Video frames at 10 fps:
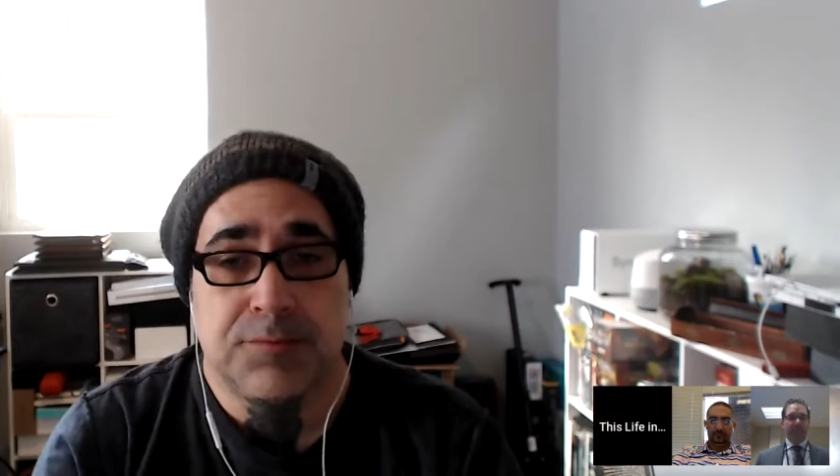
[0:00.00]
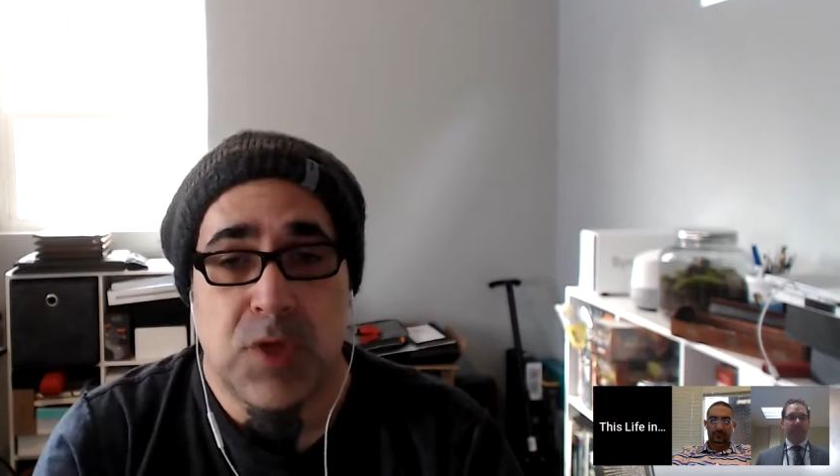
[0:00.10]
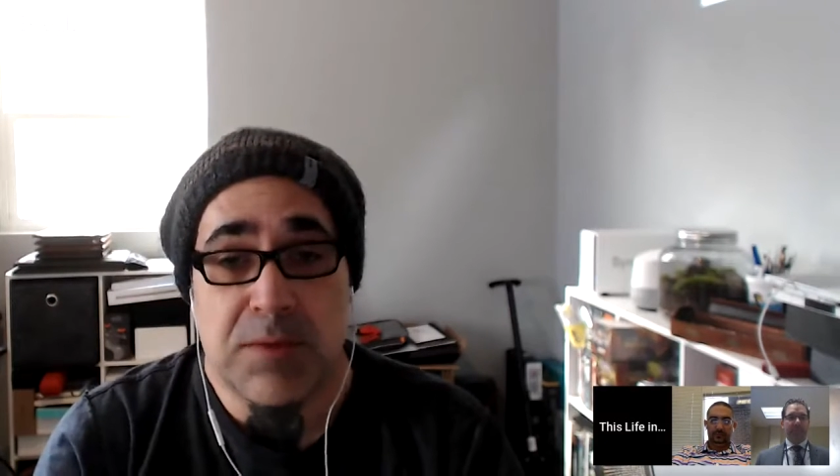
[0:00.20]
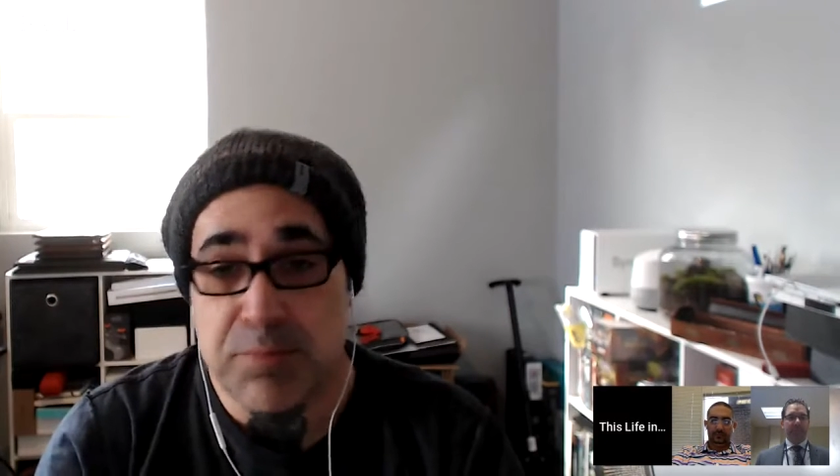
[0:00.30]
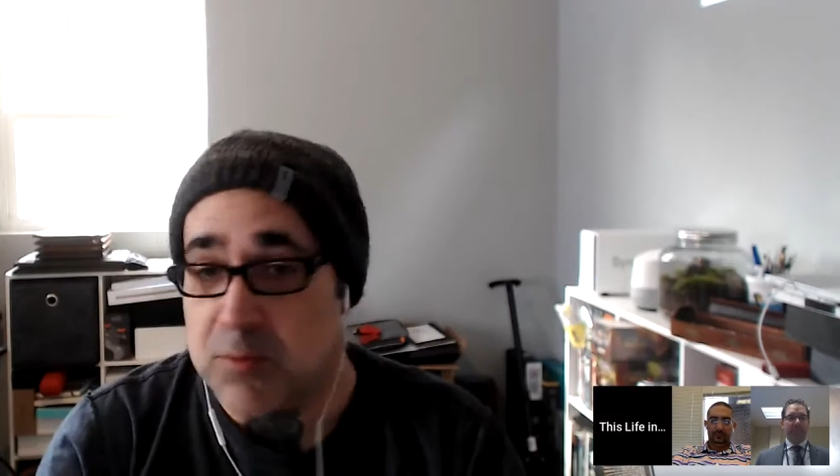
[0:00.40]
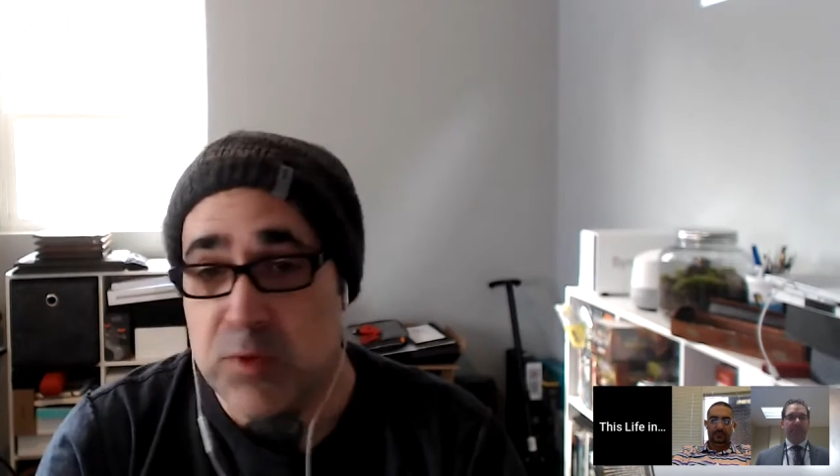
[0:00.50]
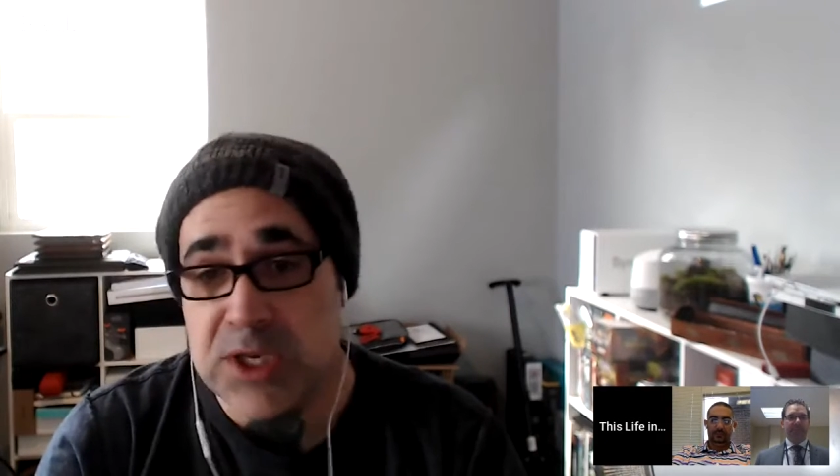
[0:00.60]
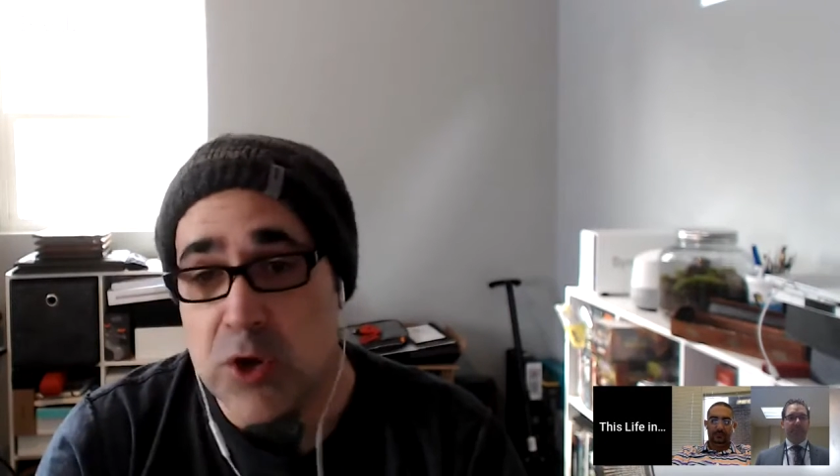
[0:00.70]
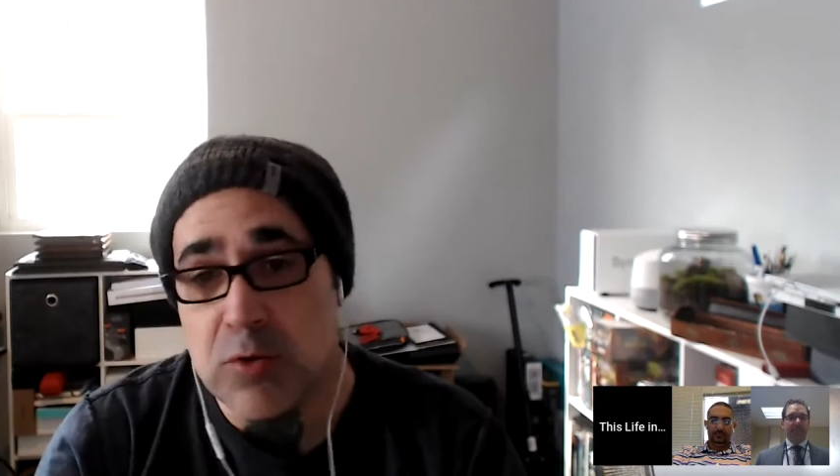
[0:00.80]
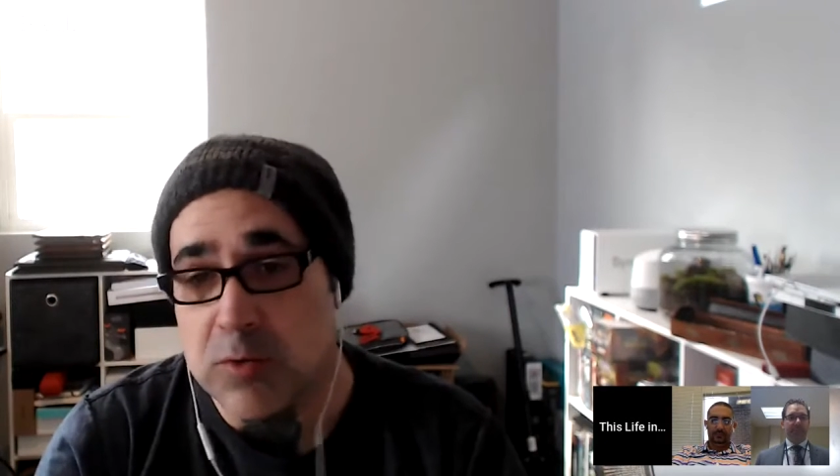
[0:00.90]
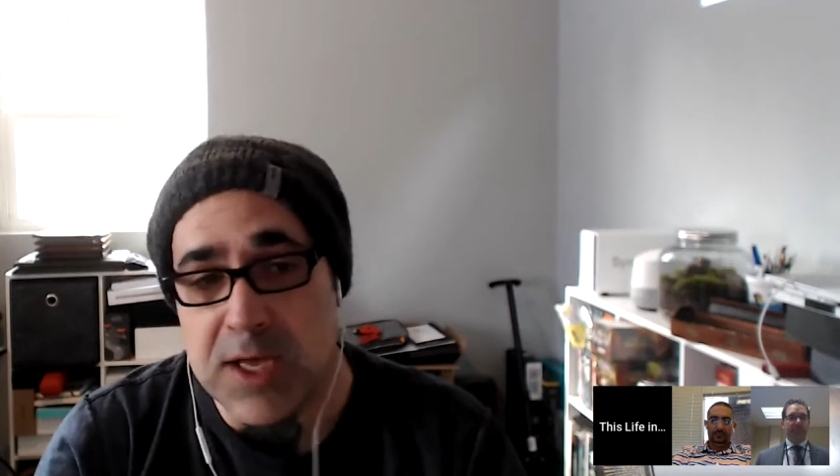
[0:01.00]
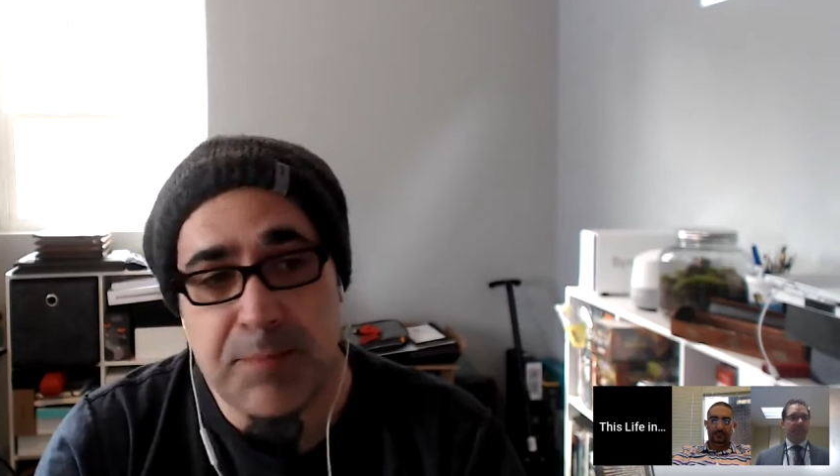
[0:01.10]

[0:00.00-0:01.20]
But we know